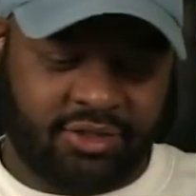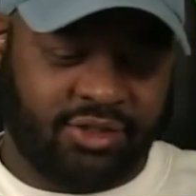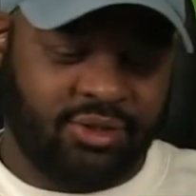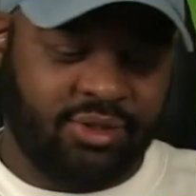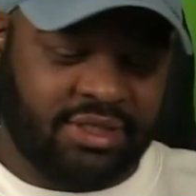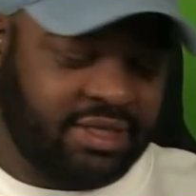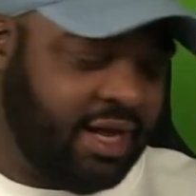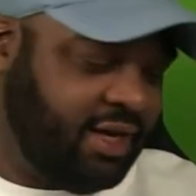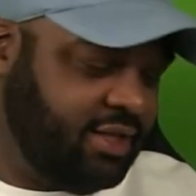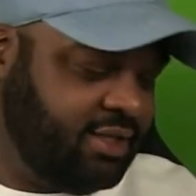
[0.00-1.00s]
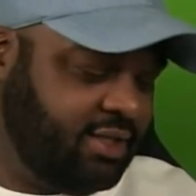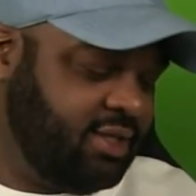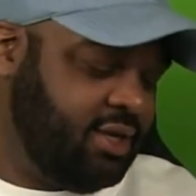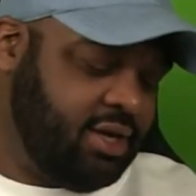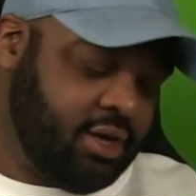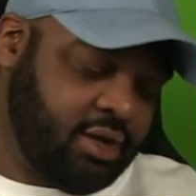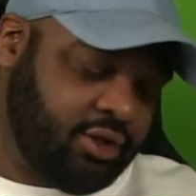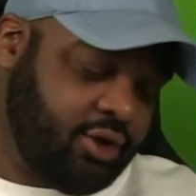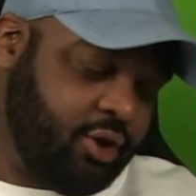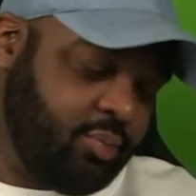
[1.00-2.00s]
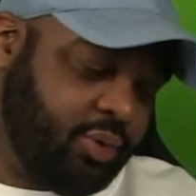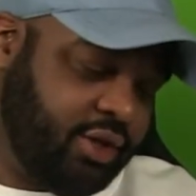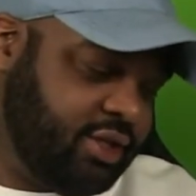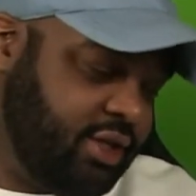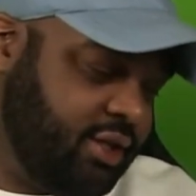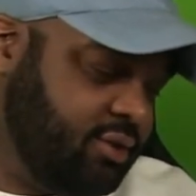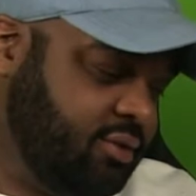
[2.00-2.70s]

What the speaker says: Seuss status. Third printing.